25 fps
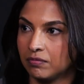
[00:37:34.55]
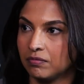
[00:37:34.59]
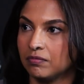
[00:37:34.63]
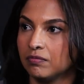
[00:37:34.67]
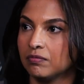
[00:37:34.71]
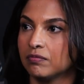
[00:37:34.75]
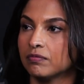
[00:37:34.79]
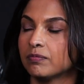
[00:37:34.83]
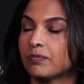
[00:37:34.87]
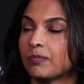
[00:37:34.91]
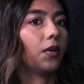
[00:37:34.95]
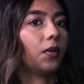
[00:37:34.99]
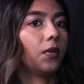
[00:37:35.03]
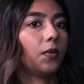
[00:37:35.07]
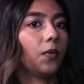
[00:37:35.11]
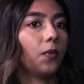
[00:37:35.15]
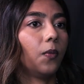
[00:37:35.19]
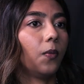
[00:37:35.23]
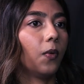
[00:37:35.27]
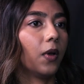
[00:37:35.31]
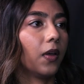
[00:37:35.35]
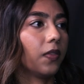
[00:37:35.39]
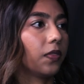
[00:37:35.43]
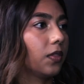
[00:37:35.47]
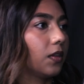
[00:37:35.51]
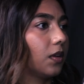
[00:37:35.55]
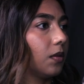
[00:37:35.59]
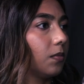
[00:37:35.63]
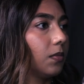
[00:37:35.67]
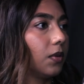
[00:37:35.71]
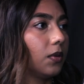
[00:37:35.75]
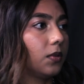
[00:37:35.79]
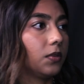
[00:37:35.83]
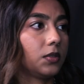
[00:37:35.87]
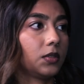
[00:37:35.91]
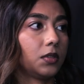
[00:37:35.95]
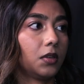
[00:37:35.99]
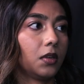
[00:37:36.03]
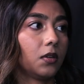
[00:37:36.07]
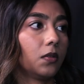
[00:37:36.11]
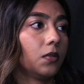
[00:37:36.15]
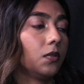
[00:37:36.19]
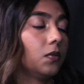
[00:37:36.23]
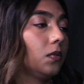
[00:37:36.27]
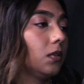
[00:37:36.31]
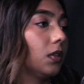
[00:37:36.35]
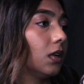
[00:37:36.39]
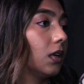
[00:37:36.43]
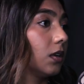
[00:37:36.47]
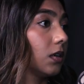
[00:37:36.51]
Think about what they're posting,
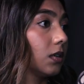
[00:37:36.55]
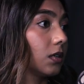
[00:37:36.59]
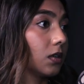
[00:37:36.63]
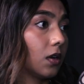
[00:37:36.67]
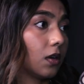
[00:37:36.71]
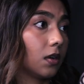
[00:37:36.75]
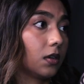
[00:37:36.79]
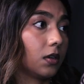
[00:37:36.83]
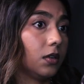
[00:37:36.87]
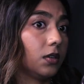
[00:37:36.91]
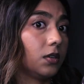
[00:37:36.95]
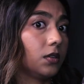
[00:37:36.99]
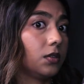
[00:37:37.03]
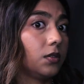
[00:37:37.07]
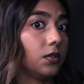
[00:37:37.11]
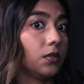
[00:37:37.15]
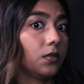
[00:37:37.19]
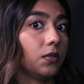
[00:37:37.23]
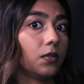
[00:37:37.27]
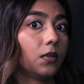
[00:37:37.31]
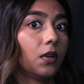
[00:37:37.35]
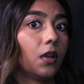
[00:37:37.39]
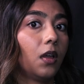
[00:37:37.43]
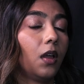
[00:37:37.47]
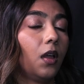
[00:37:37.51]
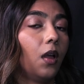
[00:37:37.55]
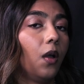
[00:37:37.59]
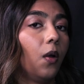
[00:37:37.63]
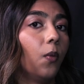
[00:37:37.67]
who they're talking to,